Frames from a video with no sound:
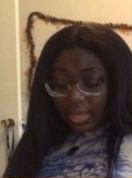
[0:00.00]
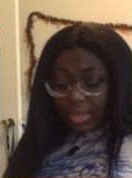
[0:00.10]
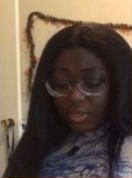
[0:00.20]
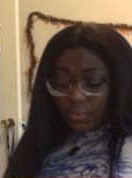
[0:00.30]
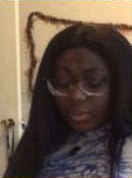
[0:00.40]

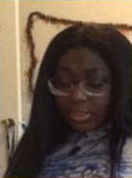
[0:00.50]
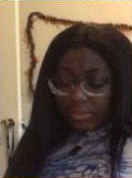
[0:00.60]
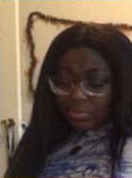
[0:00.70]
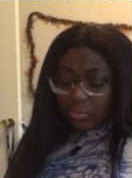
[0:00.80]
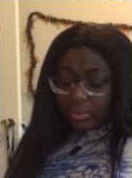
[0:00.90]
I knew I
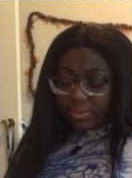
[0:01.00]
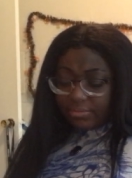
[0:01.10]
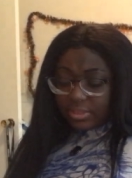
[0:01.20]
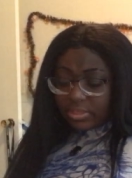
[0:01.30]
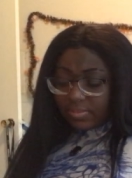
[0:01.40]
loved you when I
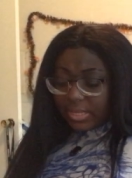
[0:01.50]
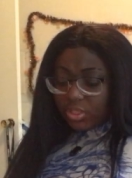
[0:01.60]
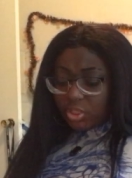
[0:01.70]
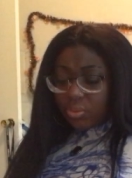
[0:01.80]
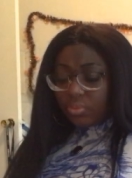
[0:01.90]
first
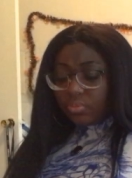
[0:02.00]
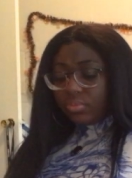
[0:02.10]
met you